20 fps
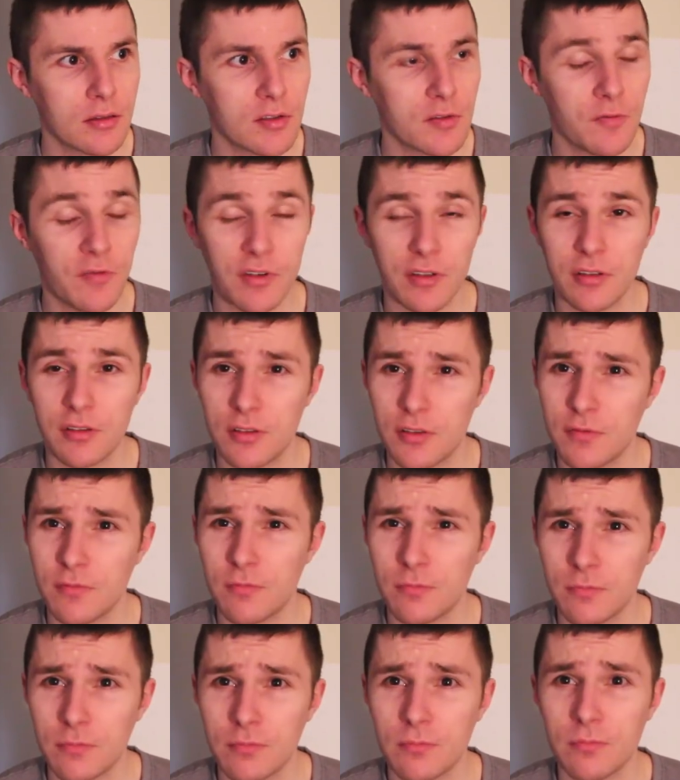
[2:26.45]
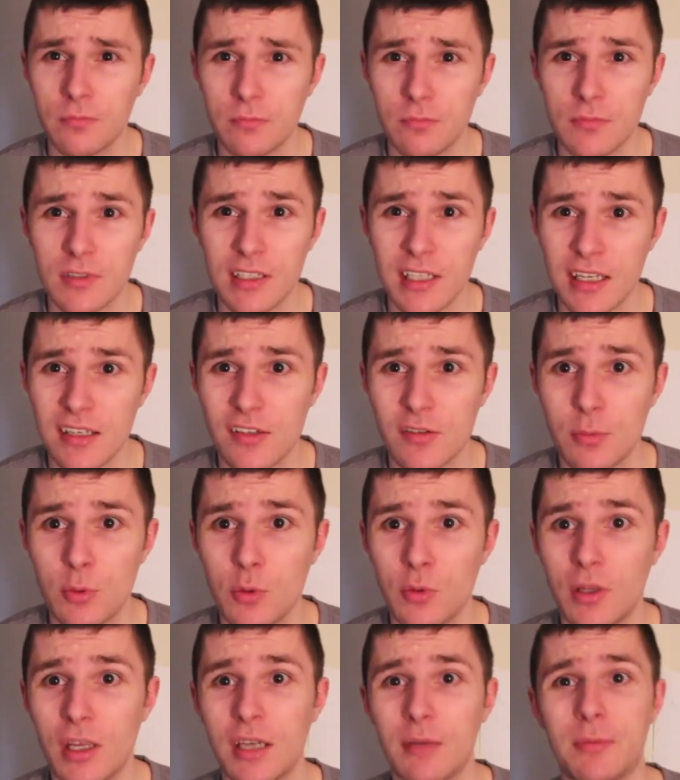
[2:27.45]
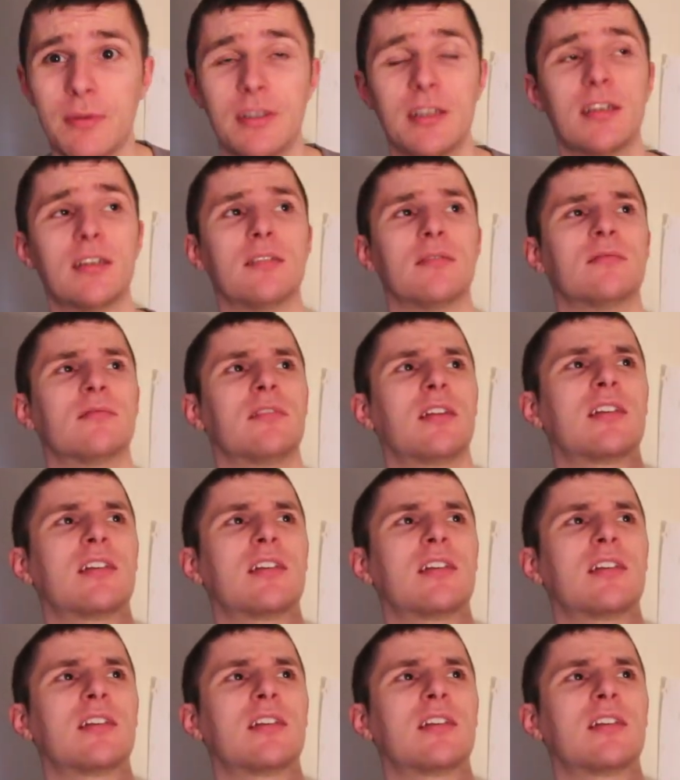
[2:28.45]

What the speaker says: It's a nice smooth IPA.